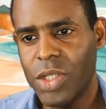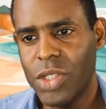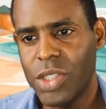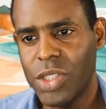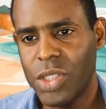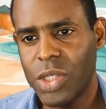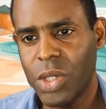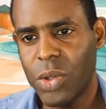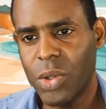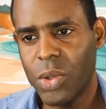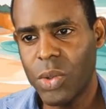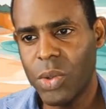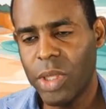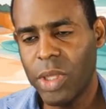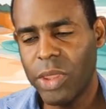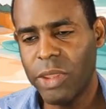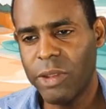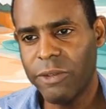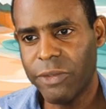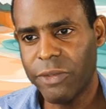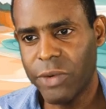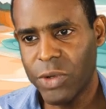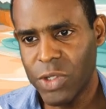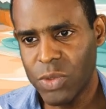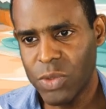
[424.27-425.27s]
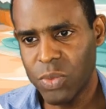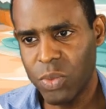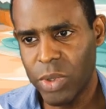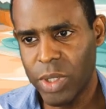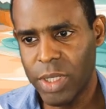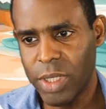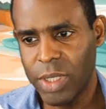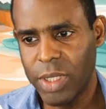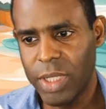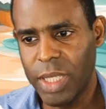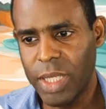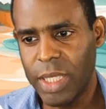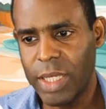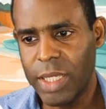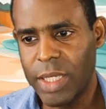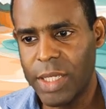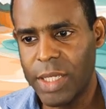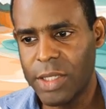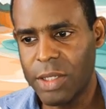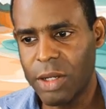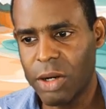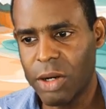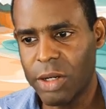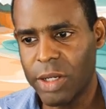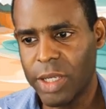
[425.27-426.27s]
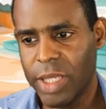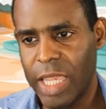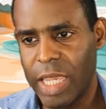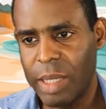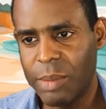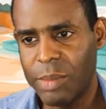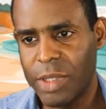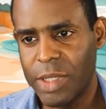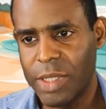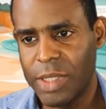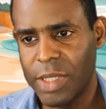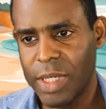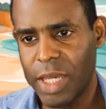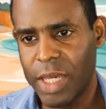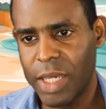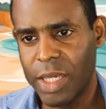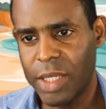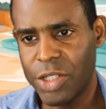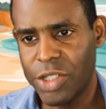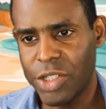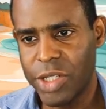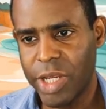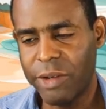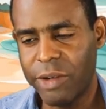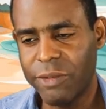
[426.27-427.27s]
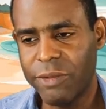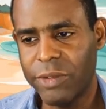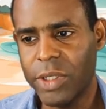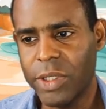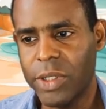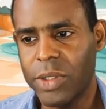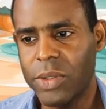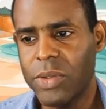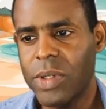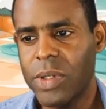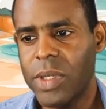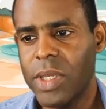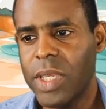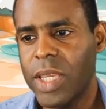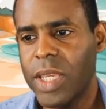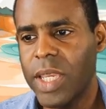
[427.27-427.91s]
So the first one is our game design chat flow.